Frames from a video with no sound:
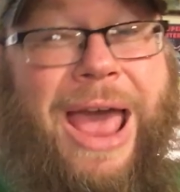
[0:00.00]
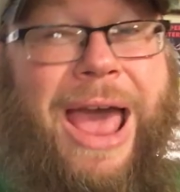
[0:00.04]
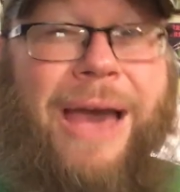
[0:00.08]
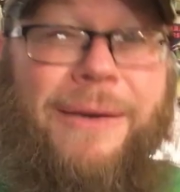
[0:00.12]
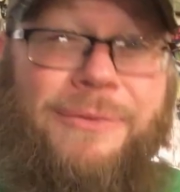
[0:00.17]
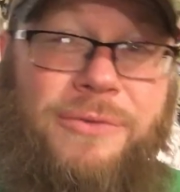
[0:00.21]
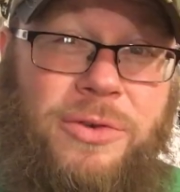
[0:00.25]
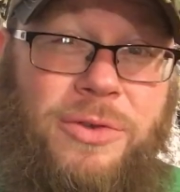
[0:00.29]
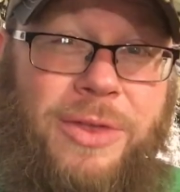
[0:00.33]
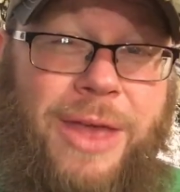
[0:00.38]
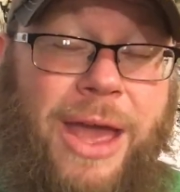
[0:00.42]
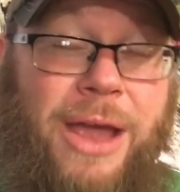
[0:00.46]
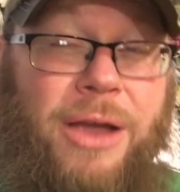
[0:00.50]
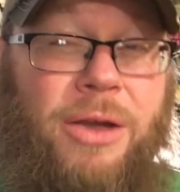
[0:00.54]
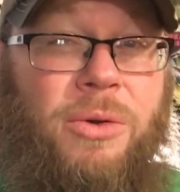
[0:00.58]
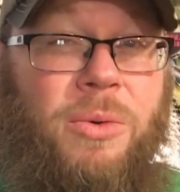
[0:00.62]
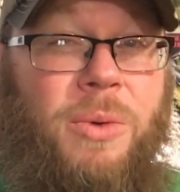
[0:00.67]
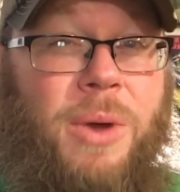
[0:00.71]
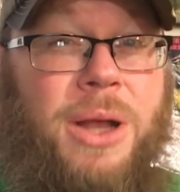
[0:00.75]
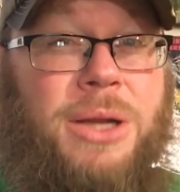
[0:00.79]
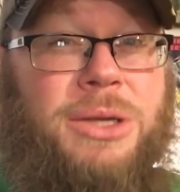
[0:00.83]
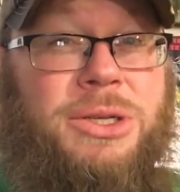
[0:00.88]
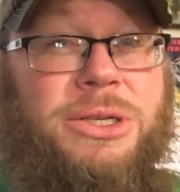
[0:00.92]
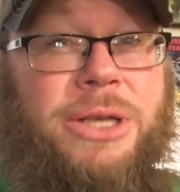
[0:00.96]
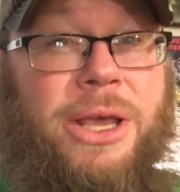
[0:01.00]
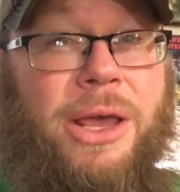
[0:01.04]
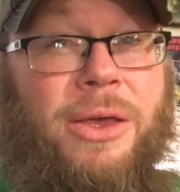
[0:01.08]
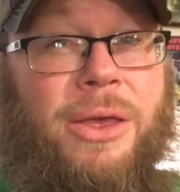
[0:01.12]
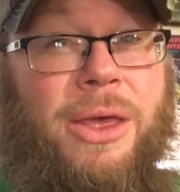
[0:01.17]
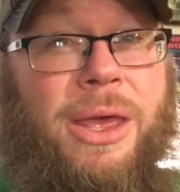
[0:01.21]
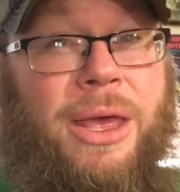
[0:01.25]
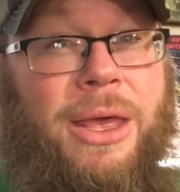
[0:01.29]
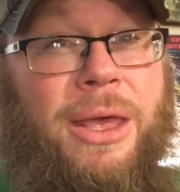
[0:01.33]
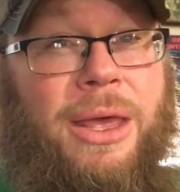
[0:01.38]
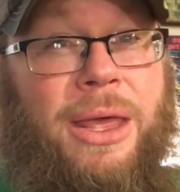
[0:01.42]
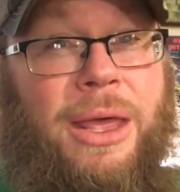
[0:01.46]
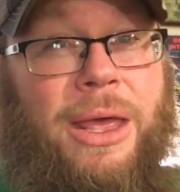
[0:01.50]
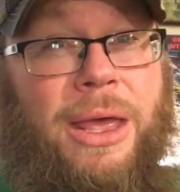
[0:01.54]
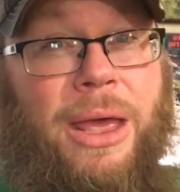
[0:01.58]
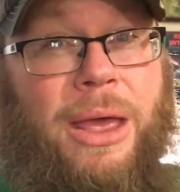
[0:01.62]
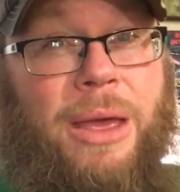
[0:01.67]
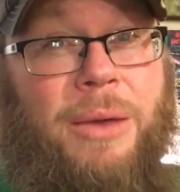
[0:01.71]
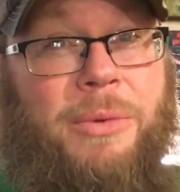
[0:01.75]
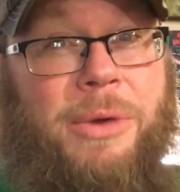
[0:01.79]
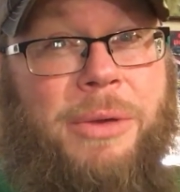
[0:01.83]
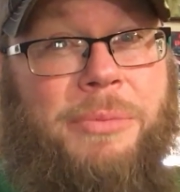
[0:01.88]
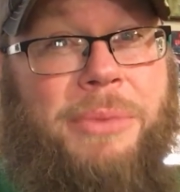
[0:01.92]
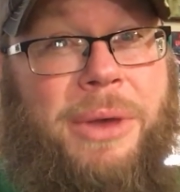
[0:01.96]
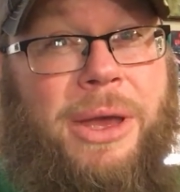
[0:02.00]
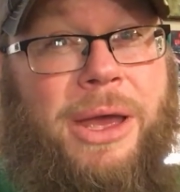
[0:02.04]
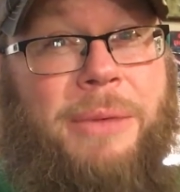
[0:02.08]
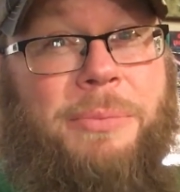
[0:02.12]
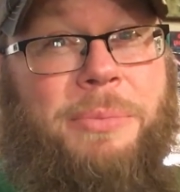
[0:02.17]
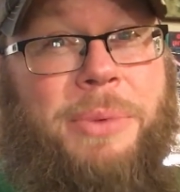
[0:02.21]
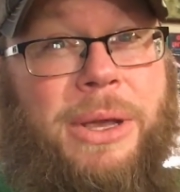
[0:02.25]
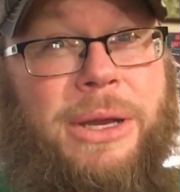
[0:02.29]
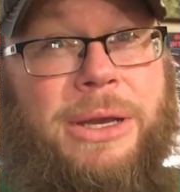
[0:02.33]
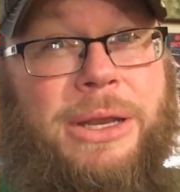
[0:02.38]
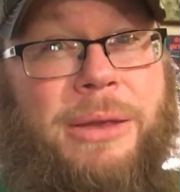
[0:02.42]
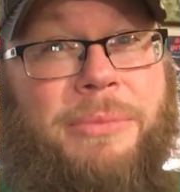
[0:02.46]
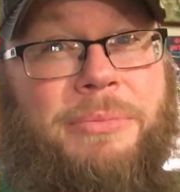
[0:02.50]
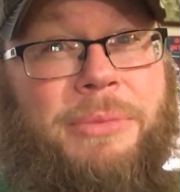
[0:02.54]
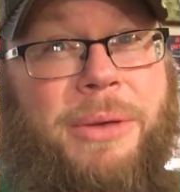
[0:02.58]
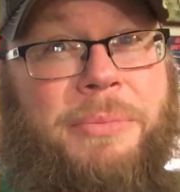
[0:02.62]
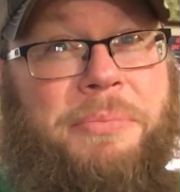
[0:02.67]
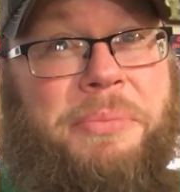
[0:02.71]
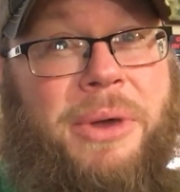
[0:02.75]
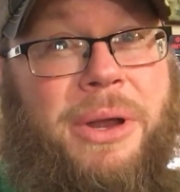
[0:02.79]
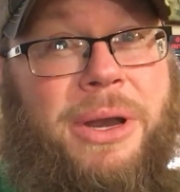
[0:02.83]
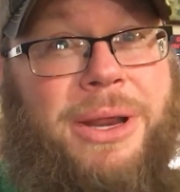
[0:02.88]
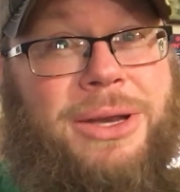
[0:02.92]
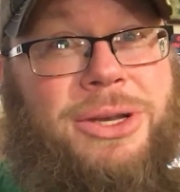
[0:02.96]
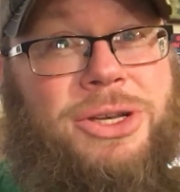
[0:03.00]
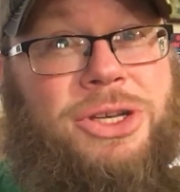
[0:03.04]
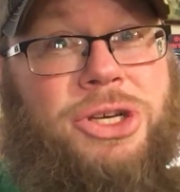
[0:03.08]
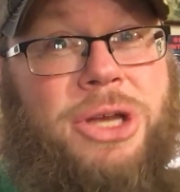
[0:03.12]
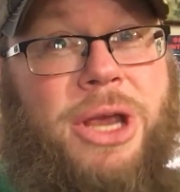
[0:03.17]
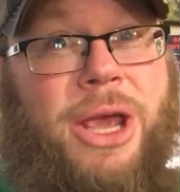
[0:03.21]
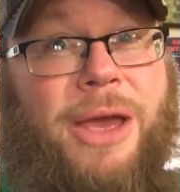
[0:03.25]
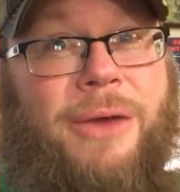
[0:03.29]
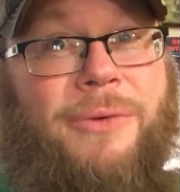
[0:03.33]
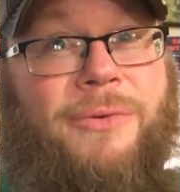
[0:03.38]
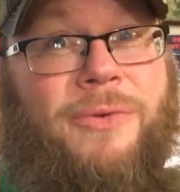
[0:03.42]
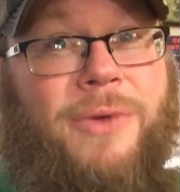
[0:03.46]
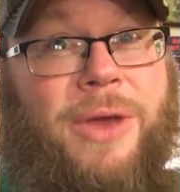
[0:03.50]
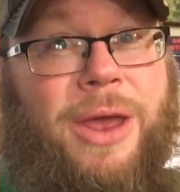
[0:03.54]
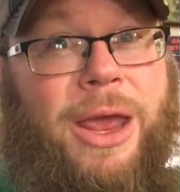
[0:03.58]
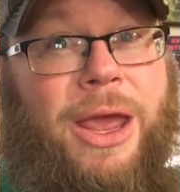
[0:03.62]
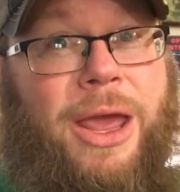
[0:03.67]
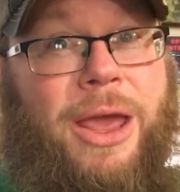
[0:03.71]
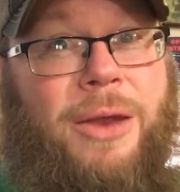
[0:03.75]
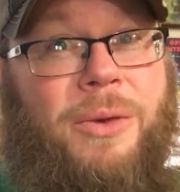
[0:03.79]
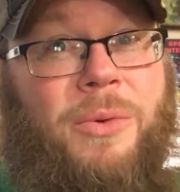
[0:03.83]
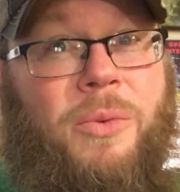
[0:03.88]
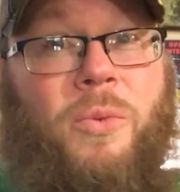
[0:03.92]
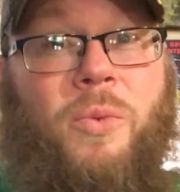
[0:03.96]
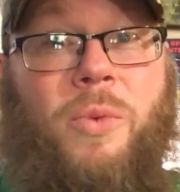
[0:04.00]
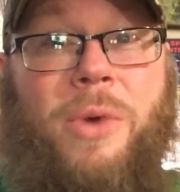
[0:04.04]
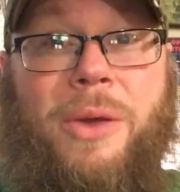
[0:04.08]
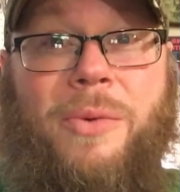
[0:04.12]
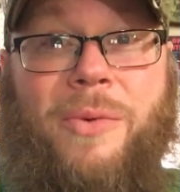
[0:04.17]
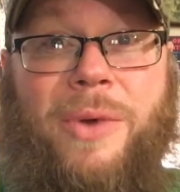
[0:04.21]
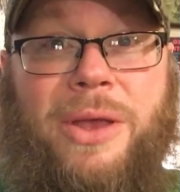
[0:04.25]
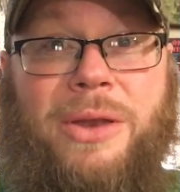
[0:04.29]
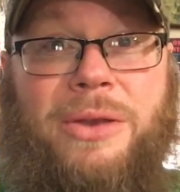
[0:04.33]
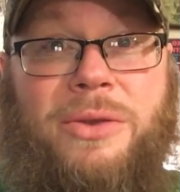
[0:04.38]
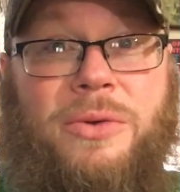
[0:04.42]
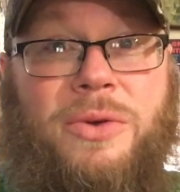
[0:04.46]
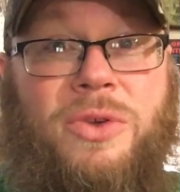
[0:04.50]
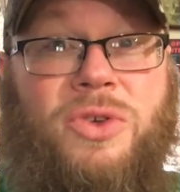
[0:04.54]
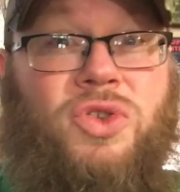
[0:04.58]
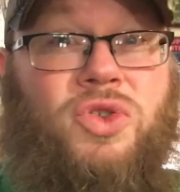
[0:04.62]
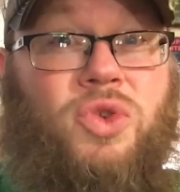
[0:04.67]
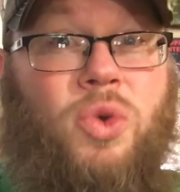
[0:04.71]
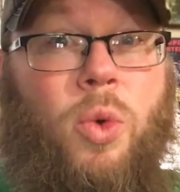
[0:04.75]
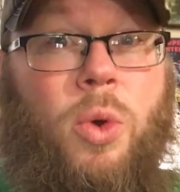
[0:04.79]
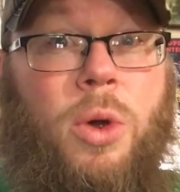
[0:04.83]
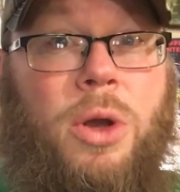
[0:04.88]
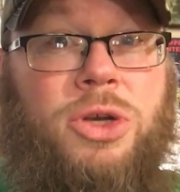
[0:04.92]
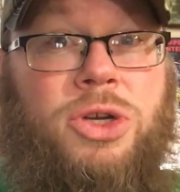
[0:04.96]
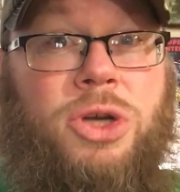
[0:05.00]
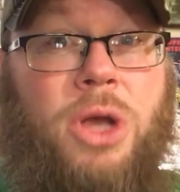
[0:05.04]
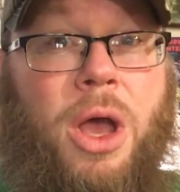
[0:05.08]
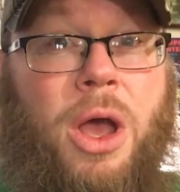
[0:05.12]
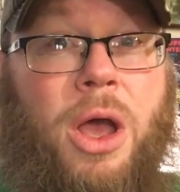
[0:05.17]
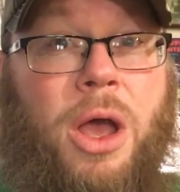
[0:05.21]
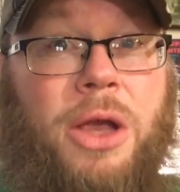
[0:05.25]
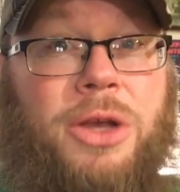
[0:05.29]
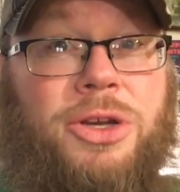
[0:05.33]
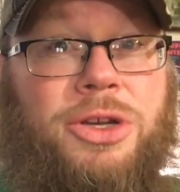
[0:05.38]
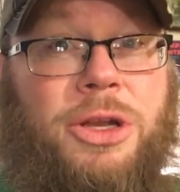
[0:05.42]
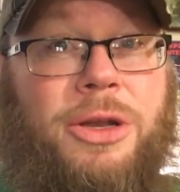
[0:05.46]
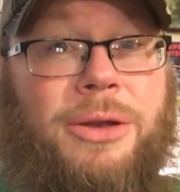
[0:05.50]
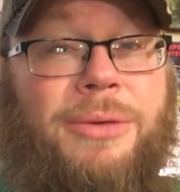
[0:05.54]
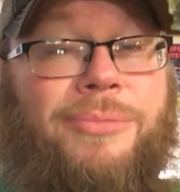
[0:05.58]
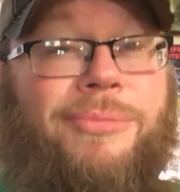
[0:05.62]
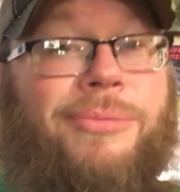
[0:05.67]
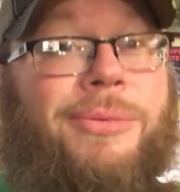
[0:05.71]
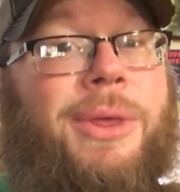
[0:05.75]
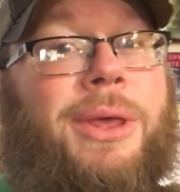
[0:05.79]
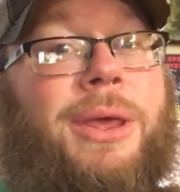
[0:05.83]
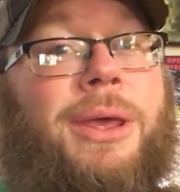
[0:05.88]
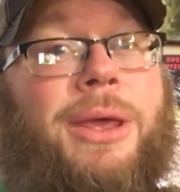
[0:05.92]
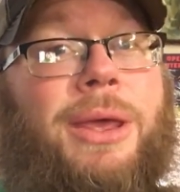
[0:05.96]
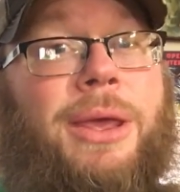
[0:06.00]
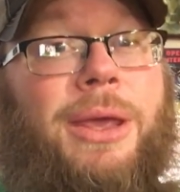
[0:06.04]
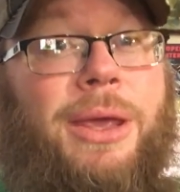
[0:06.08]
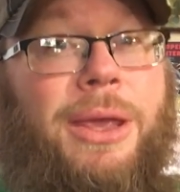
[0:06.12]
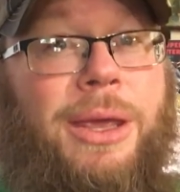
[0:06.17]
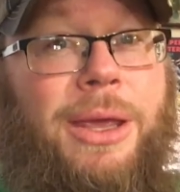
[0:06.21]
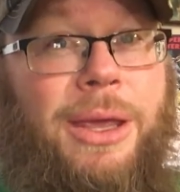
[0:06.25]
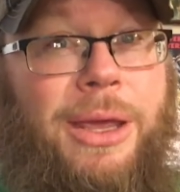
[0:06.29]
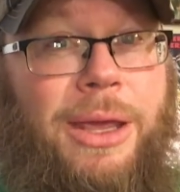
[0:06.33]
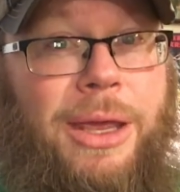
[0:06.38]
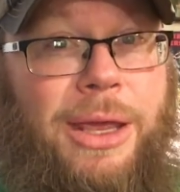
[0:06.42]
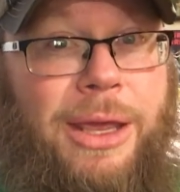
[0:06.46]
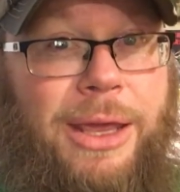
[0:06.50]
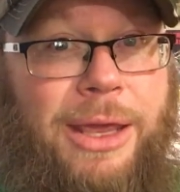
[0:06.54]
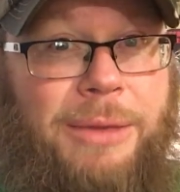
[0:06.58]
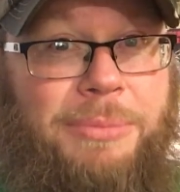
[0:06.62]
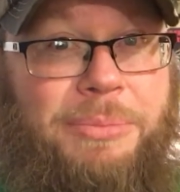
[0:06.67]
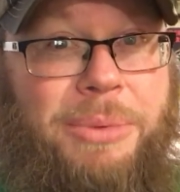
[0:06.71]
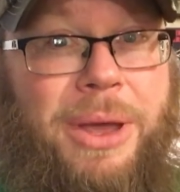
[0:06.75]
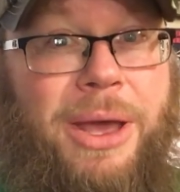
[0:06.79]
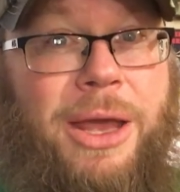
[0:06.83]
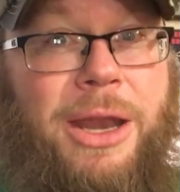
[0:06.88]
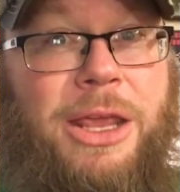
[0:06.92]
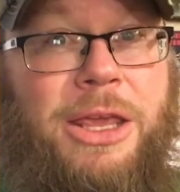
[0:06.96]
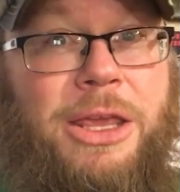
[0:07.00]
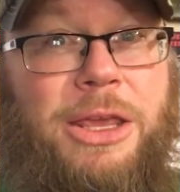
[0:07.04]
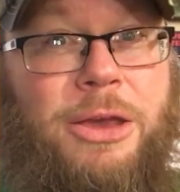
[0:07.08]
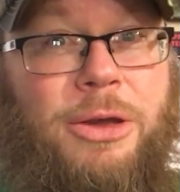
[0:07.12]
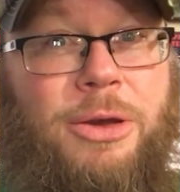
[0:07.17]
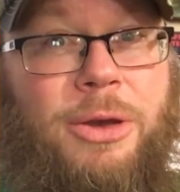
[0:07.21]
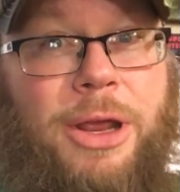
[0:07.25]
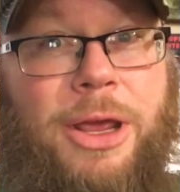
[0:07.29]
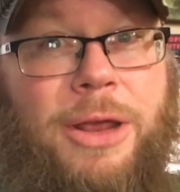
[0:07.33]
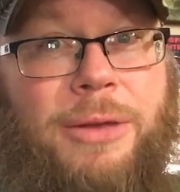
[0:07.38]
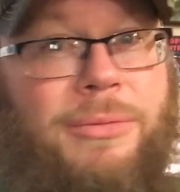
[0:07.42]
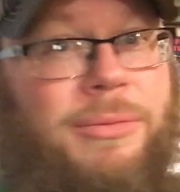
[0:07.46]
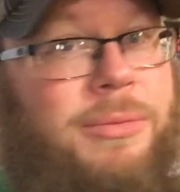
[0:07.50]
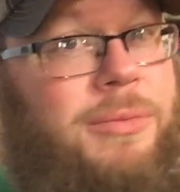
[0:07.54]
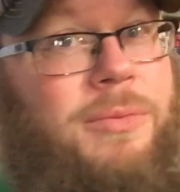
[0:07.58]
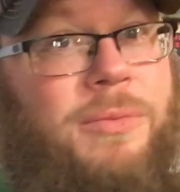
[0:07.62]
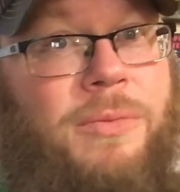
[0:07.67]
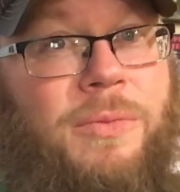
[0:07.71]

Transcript: After that garage sale, went by and picked up my buddy Jeff, and we went to a storage auction. He bought a unit.